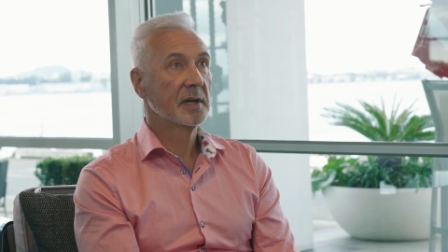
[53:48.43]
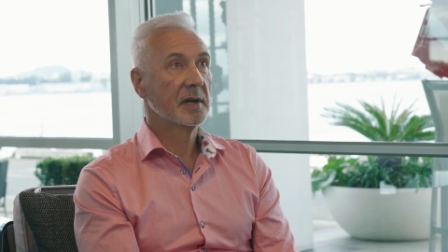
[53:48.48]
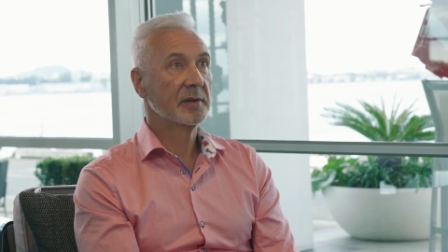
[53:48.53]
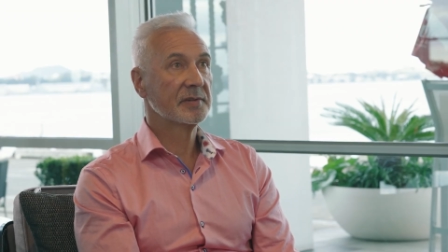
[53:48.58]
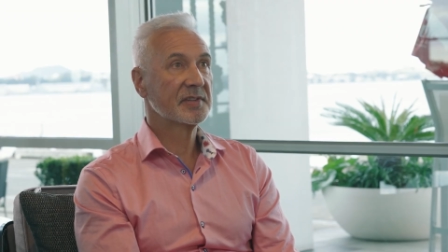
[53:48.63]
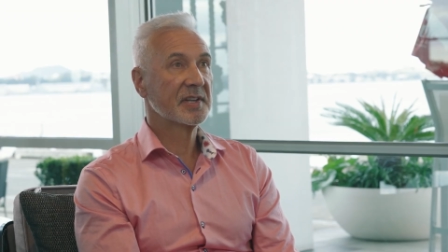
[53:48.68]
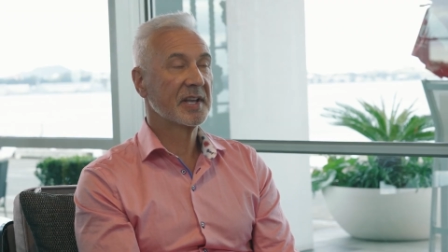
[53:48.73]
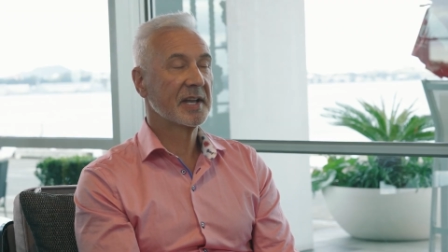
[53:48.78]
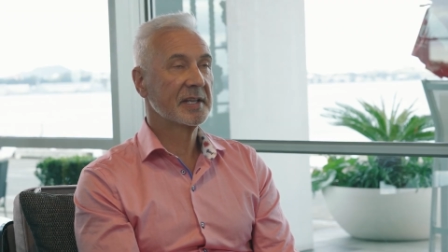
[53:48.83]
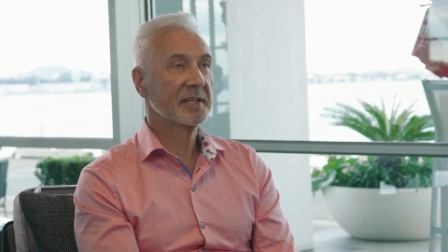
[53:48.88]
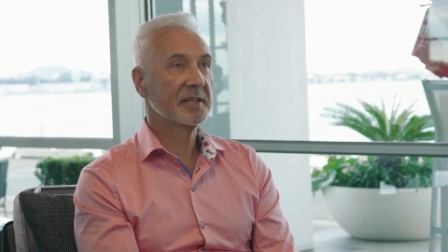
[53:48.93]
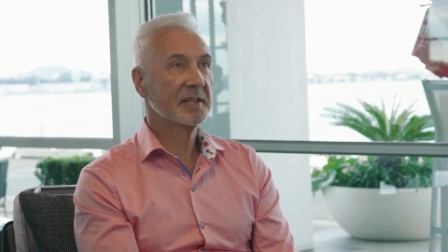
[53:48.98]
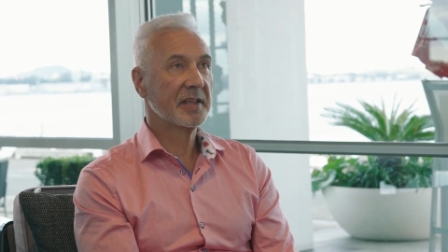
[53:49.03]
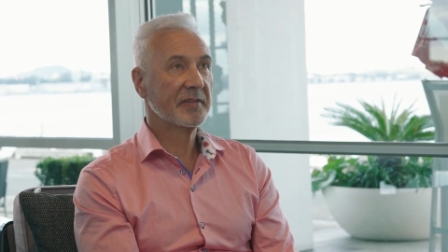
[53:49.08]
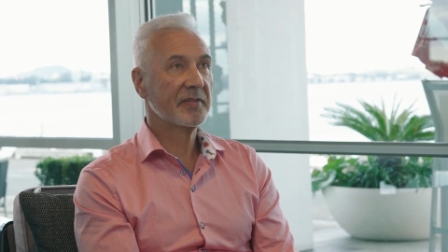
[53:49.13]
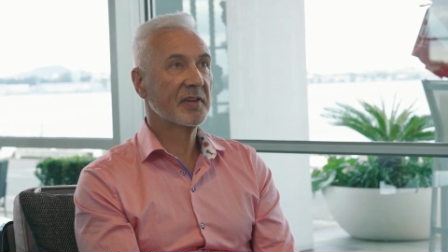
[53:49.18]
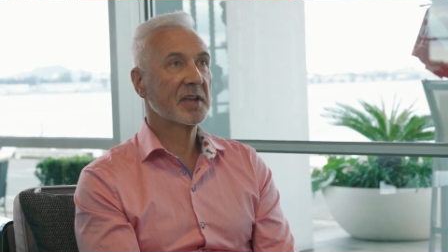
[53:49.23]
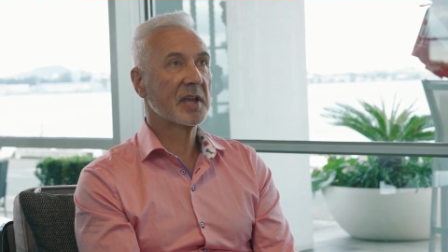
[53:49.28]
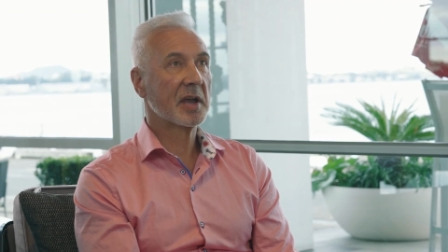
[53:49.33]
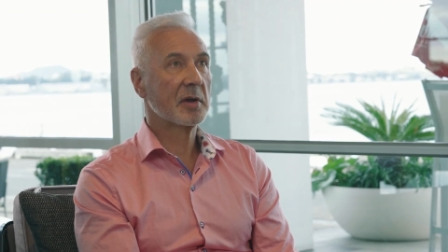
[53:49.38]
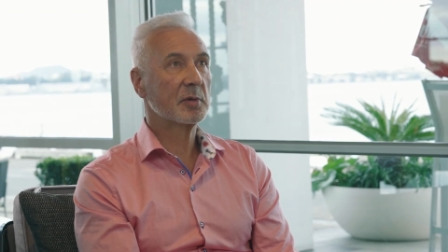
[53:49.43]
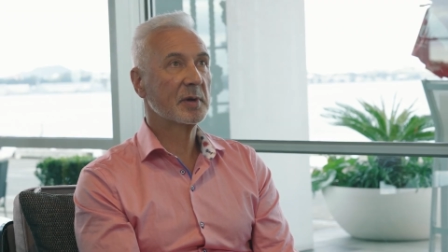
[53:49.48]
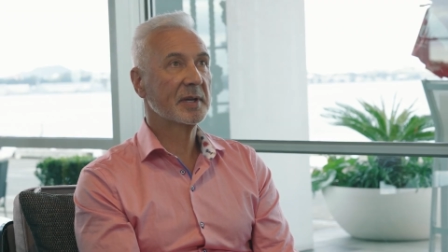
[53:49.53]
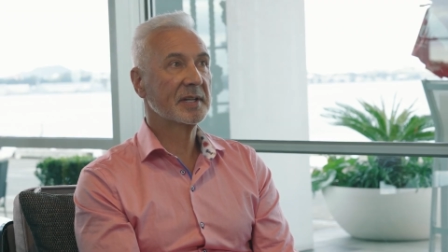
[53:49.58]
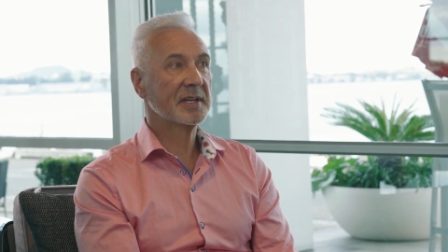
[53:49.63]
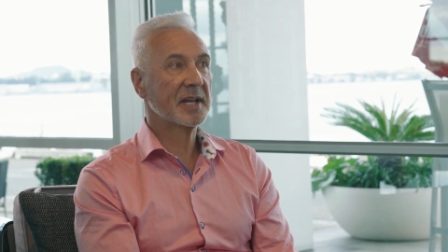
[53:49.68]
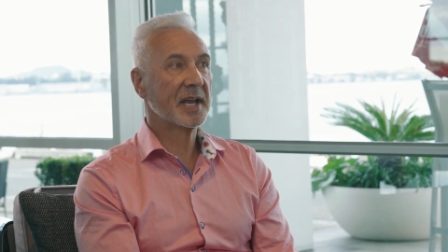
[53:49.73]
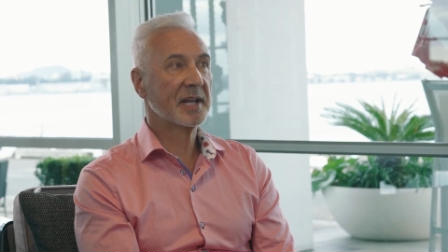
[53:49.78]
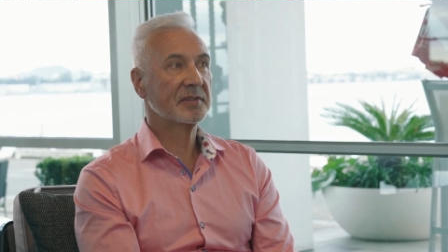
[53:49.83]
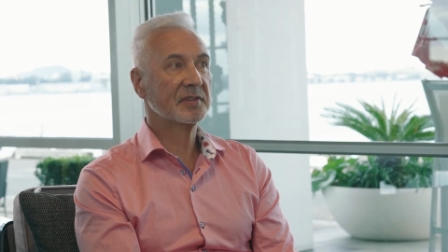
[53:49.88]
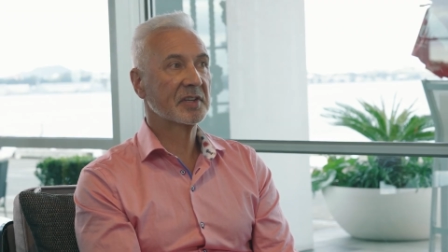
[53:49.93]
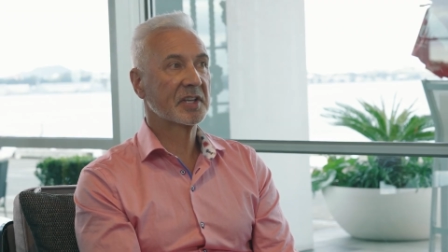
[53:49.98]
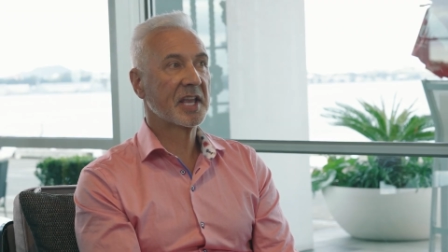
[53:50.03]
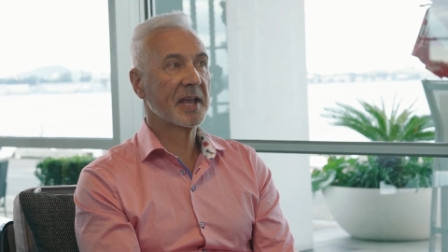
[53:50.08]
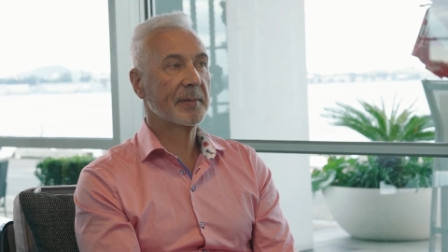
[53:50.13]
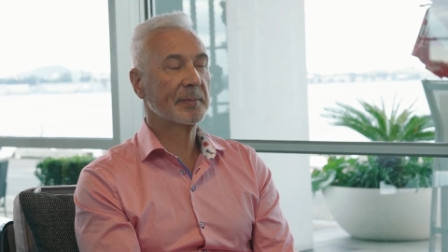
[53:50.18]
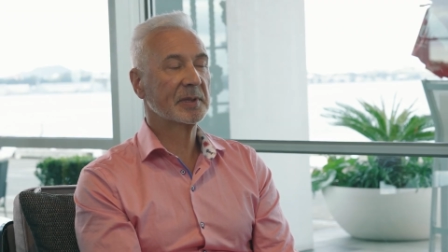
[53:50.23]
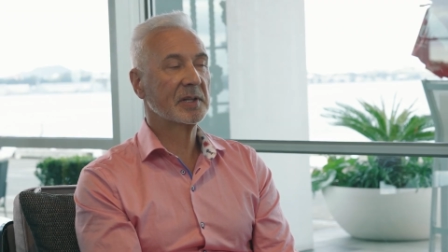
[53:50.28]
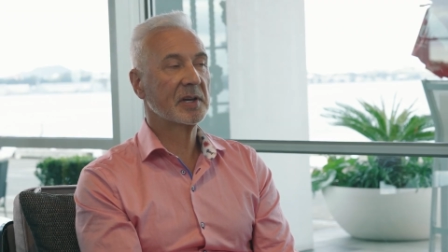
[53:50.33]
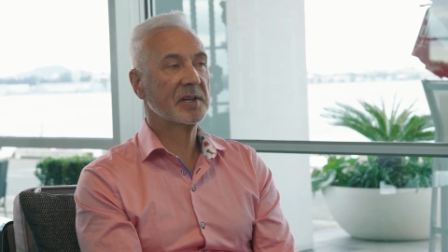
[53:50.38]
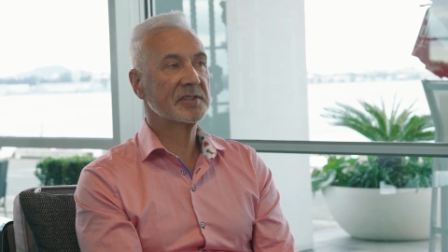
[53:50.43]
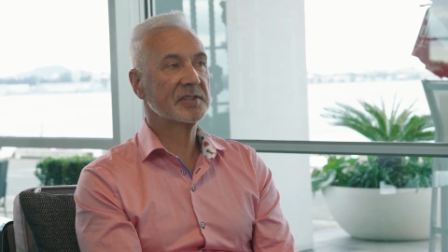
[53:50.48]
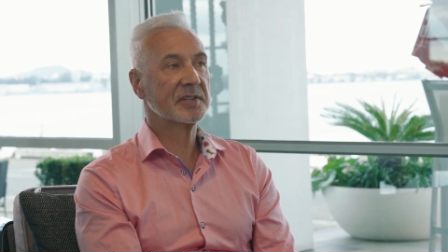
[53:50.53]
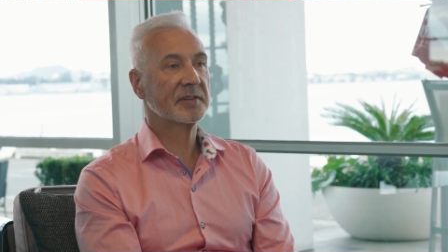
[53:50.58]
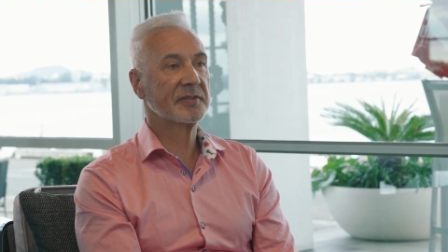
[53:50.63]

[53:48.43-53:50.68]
I'd say never go in undercapitalised.